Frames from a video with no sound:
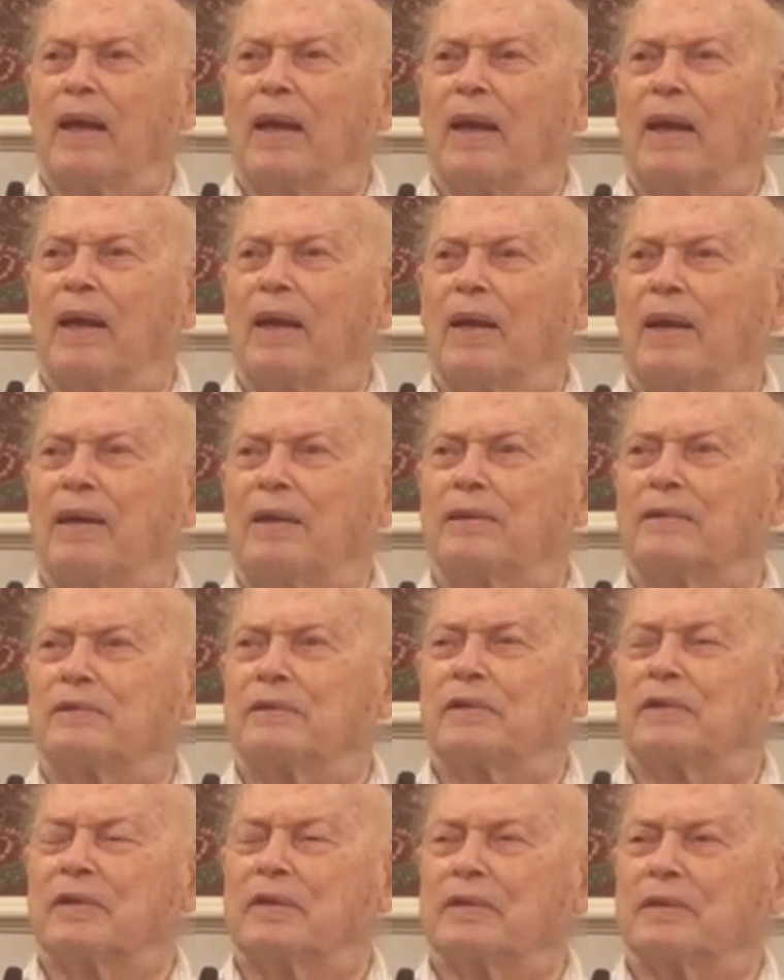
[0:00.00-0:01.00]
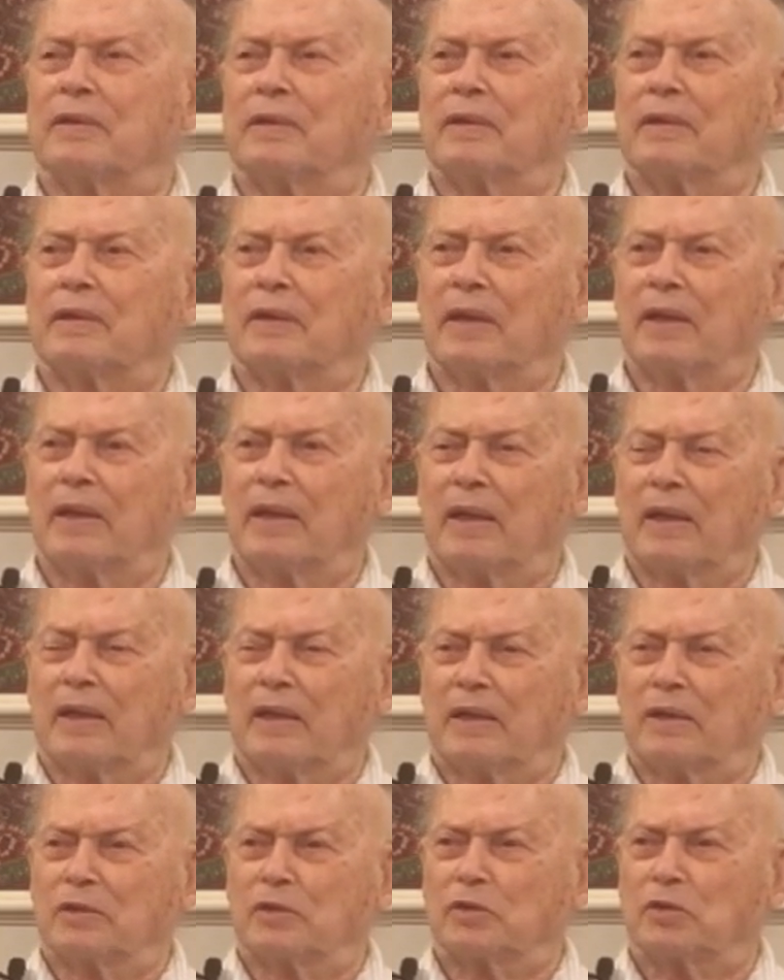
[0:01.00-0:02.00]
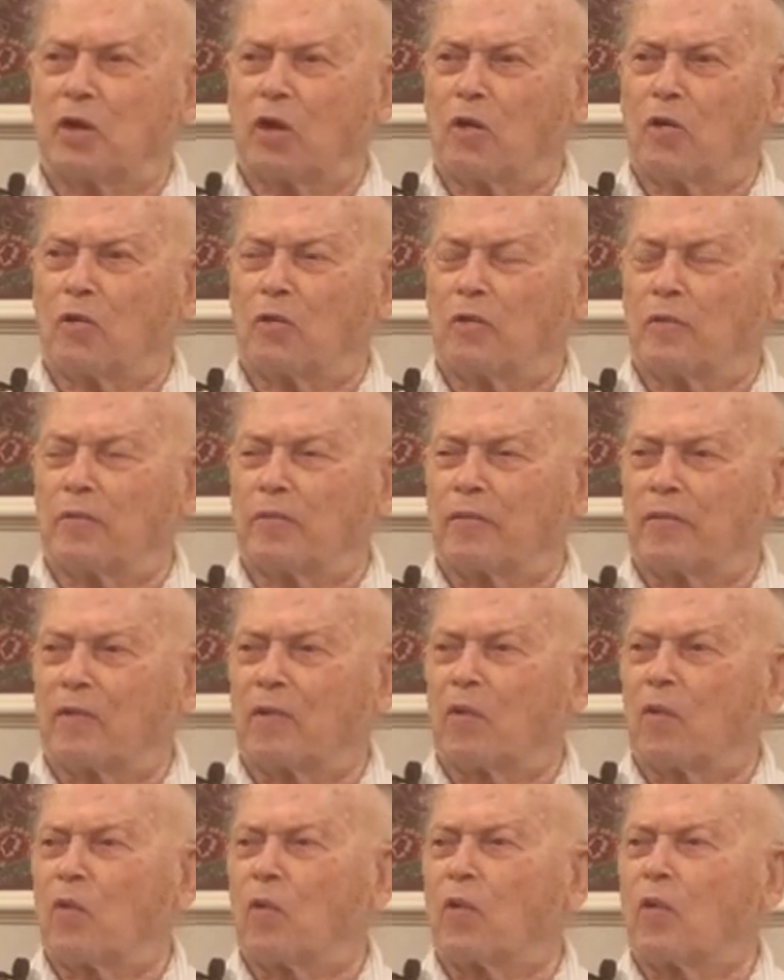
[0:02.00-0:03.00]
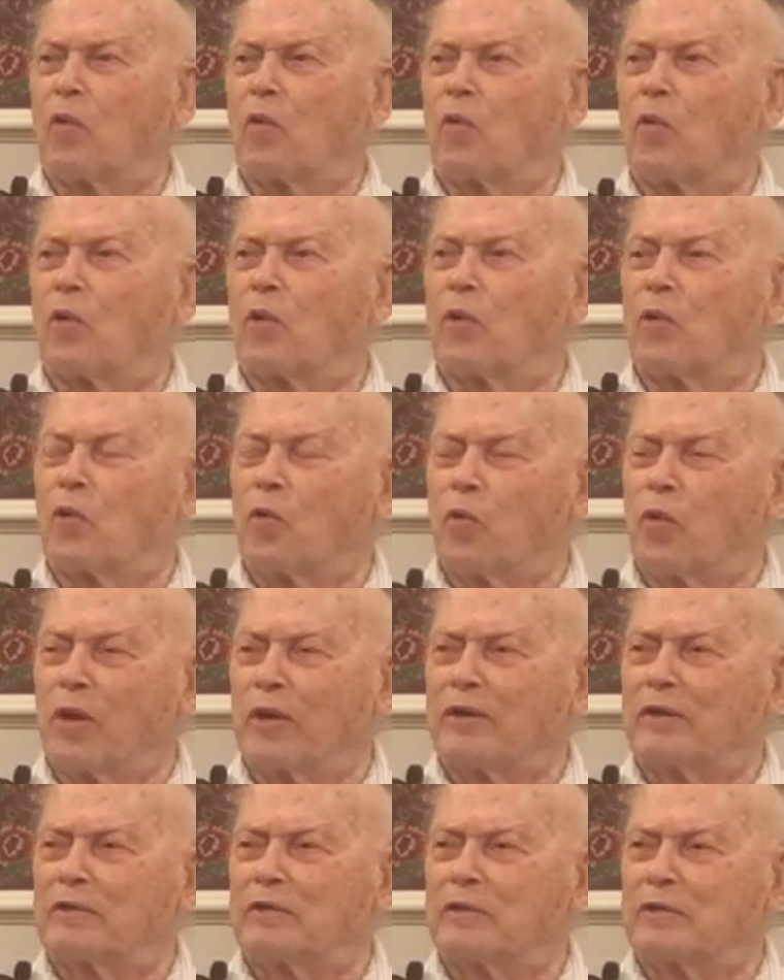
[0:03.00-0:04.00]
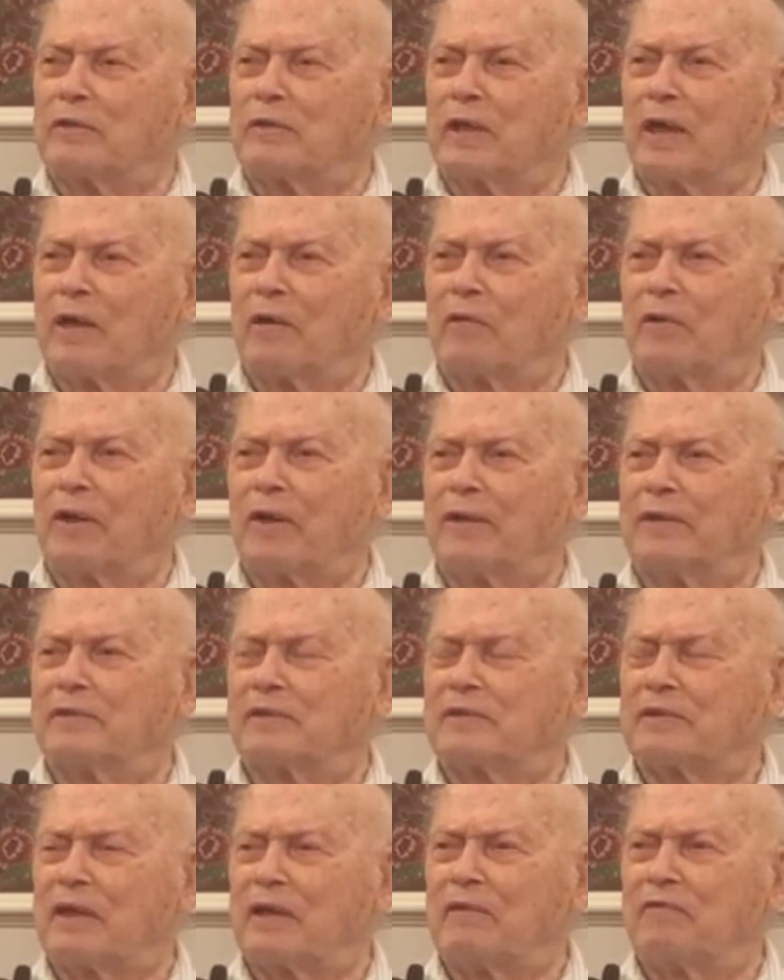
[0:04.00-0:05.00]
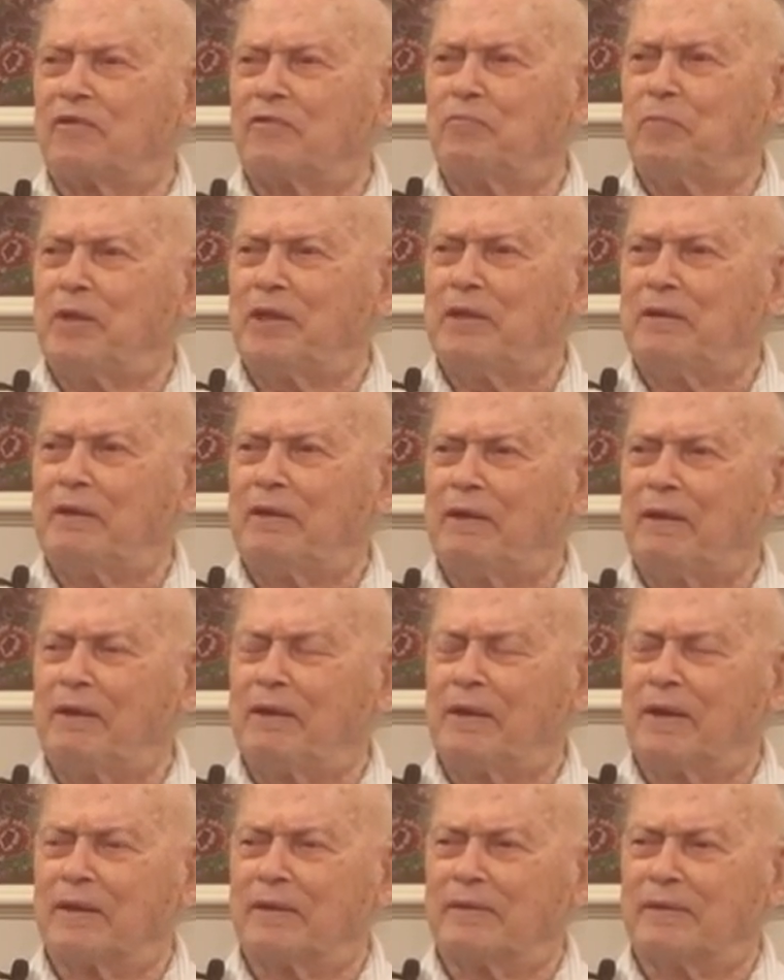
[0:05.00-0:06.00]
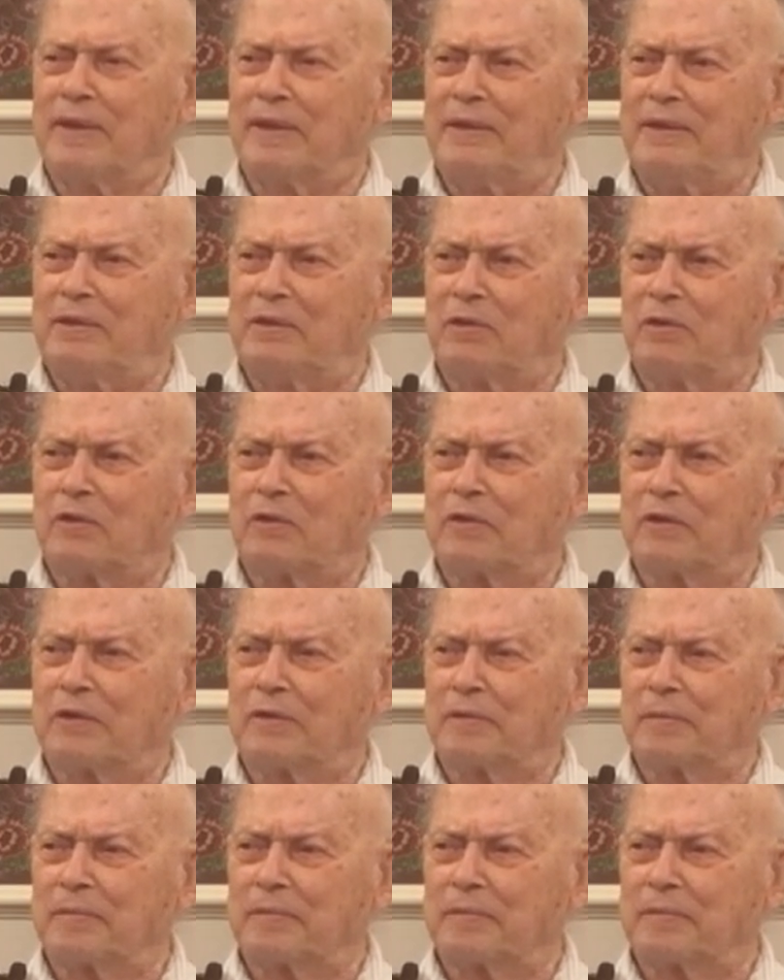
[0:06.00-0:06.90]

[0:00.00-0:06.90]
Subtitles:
And so what it turned out, instead of it being a detour,